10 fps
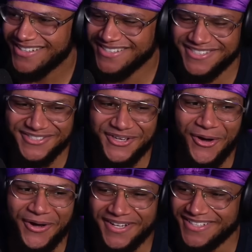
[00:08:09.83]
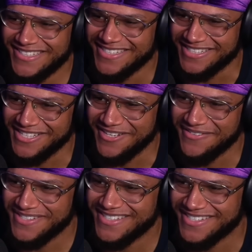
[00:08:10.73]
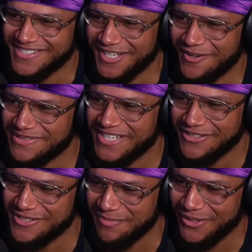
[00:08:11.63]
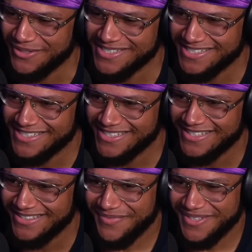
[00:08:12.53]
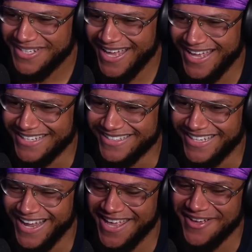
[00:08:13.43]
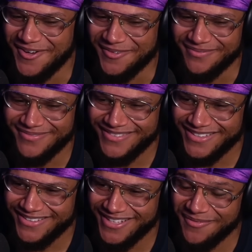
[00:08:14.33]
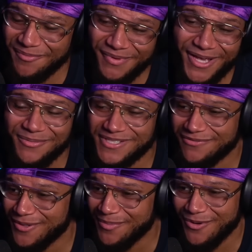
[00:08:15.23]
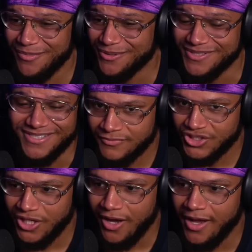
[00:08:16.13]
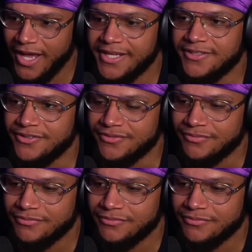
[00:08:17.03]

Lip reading: She's just going, just leaves, just jump scales the buildings and shit. God damn. Even bad when she's flipping on buildings. Oh, hey.